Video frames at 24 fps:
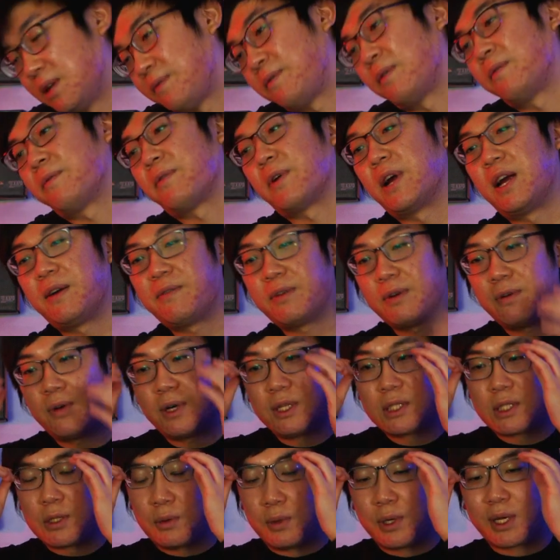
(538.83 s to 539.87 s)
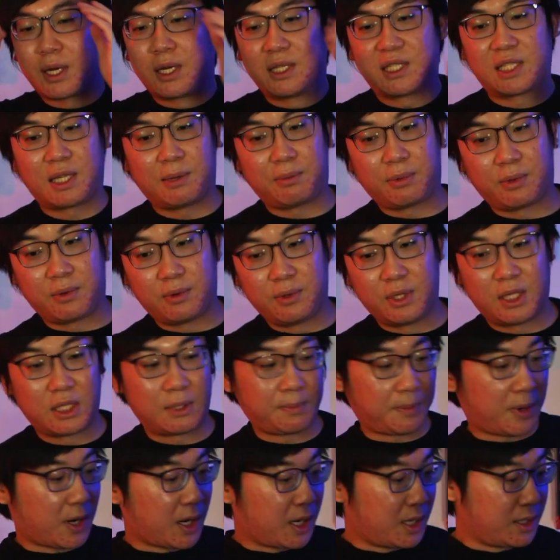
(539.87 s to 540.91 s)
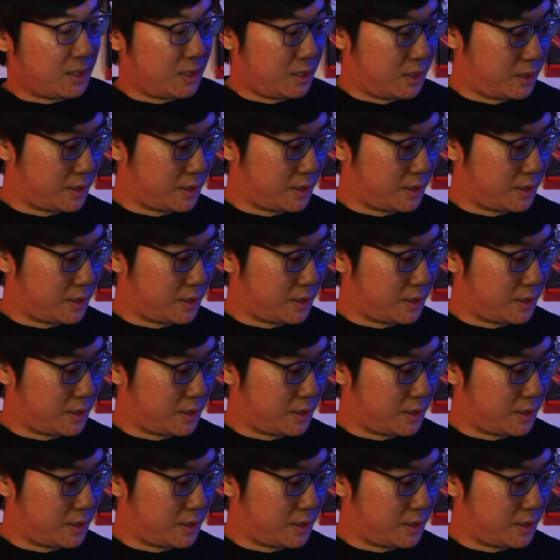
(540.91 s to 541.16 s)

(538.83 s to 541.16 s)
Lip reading: different for everyone, so we're going to skip through this part.